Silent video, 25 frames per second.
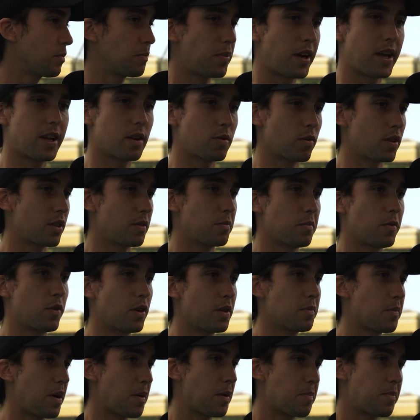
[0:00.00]
playing with
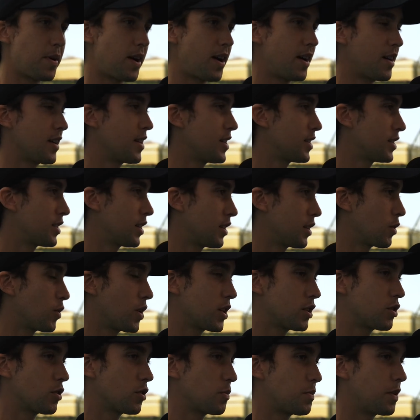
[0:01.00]
with my parents, and it
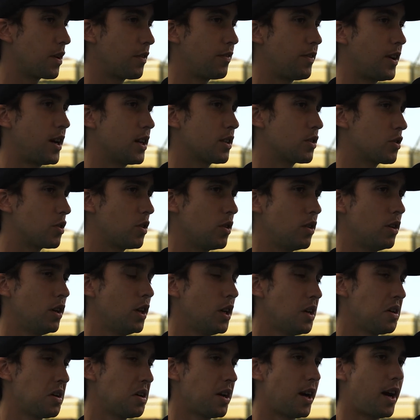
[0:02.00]
was super fun. So,
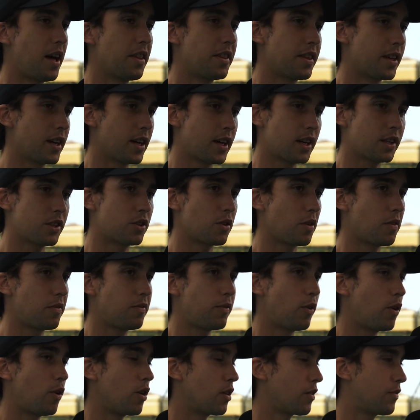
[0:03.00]
at the age of
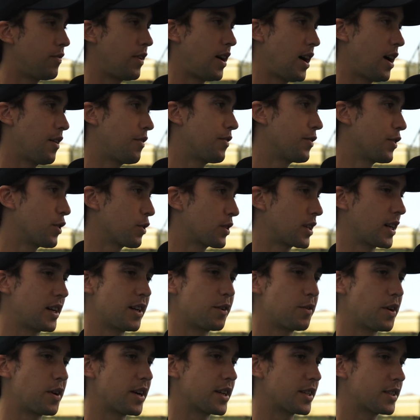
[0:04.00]
four or five, you
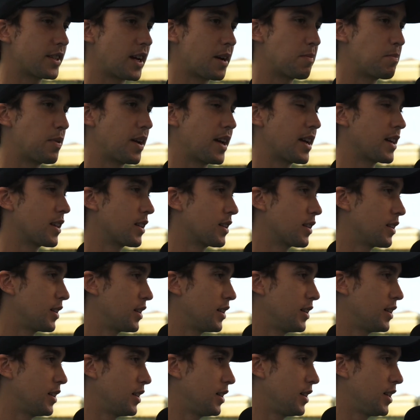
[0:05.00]
can already start playing
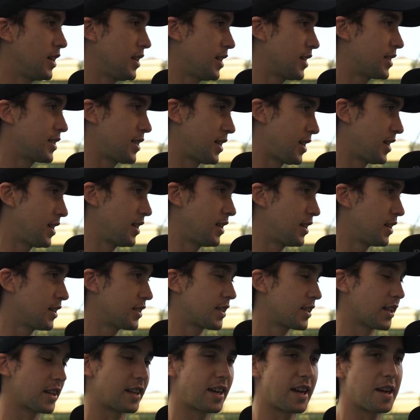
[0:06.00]
uh, as, a,
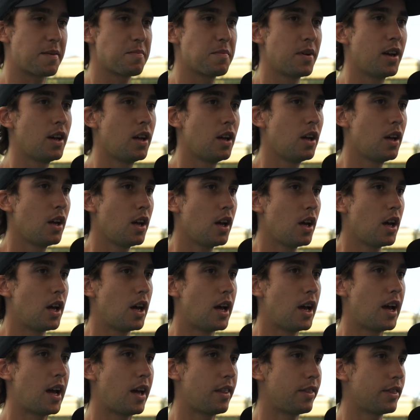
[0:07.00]
as a game. Yeah
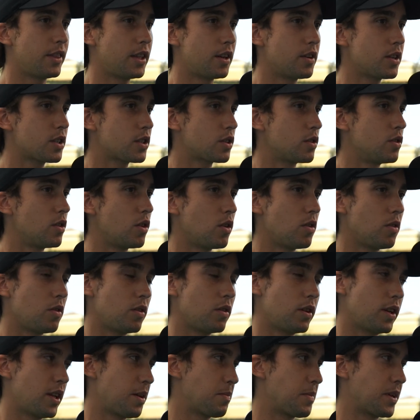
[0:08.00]
and there is
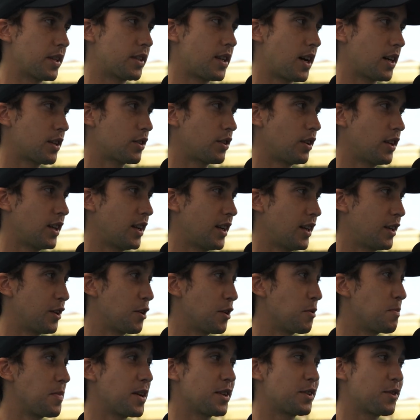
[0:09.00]
no limit actually
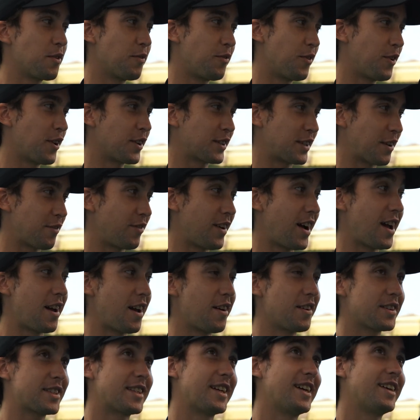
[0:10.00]
you mentioned 45
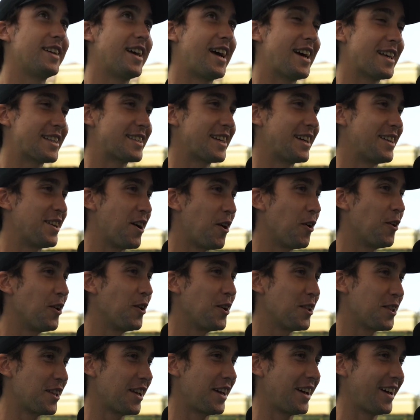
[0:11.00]
as, a, as an
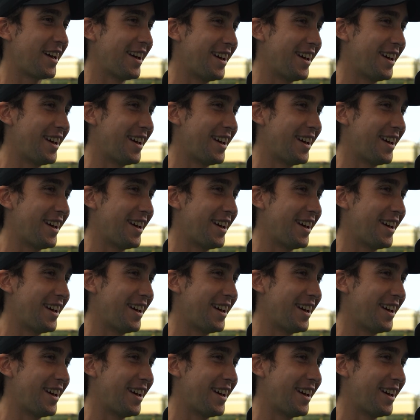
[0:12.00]
old uh,